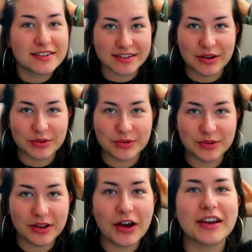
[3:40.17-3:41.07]
looks so
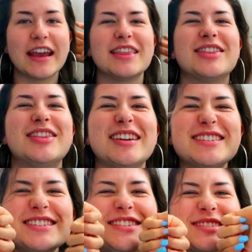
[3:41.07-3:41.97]
cool. Okay,
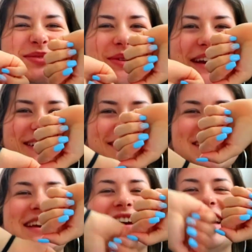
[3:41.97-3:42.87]
this looks weird.